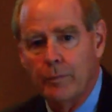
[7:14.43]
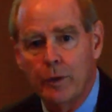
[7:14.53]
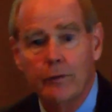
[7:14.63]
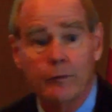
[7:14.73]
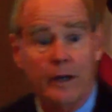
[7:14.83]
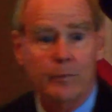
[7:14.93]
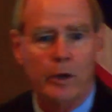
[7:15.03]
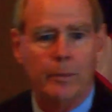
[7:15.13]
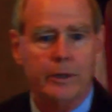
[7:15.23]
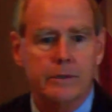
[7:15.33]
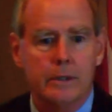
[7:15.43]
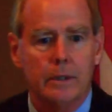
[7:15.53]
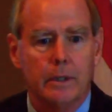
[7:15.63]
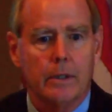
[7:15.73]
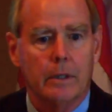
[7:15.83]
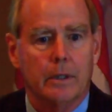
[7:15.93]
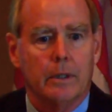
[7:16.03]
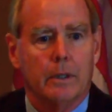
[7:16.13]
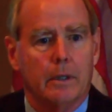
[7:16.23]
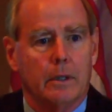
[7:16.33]
preview 5 properties.
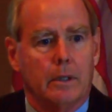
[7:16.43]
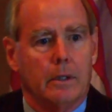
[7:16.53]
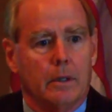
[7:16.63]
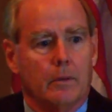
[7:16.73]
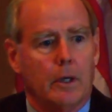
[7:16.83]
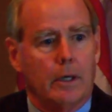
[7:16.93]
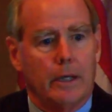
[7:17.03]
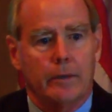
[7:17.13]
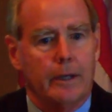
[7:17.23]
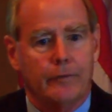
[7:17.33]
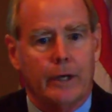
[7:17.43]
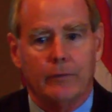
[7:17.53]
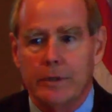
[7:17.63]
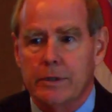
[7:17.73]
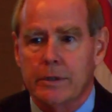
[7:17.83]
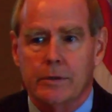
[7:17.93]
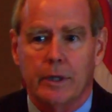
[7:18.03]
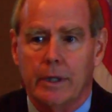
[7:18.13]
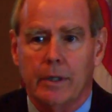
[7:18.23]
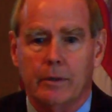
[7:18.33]
Well, I don't have 5 listings, so I
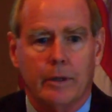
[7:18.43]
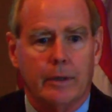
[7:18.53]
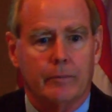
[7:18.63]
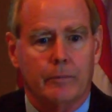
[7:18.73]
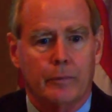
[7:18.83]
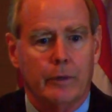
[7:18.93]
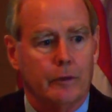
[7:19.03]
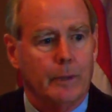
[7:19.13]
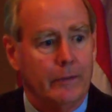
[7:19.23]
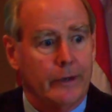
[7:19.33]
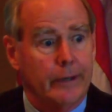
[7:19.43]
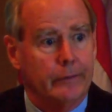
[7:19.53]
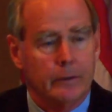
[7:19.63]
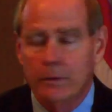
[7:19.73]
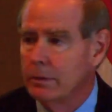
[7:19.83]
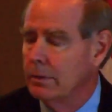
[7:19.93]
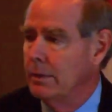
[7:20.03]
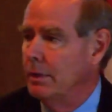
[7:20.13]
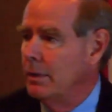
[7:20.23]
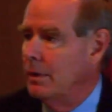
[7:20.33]
can't go out and preview my 5.
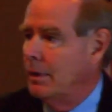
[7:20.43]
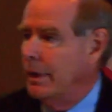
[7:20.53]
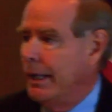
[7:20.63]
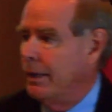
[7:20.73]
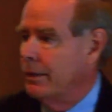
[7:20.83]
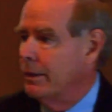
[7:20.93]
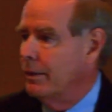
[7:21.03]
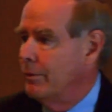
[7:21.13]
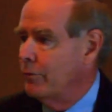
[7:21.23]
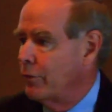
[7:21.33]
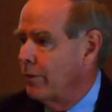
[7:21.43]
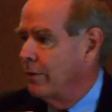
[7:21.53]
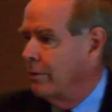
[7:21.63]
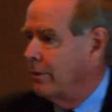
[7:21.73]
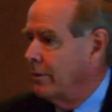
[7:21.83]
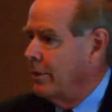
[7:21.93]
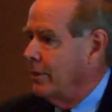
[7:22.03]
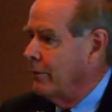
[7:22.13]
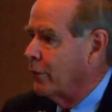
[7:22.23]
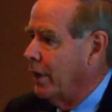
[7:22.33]
And
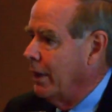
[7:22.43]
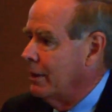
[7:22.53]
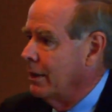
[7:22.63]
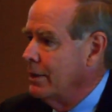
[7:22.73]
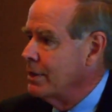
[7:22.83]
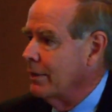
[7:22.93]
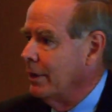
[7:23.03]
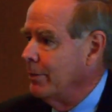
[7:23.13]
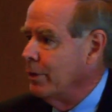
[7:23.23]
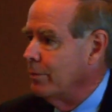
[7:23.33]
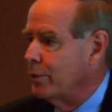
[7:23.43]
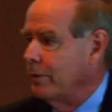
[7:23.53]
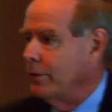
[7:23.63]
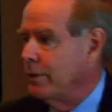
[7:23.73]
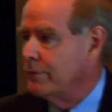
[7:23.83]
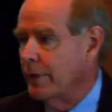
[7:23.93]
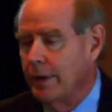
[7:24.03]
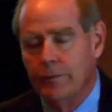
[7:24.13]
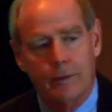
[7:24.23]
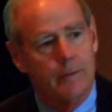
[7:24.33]
Frank, he's not going to let me go preview his 5.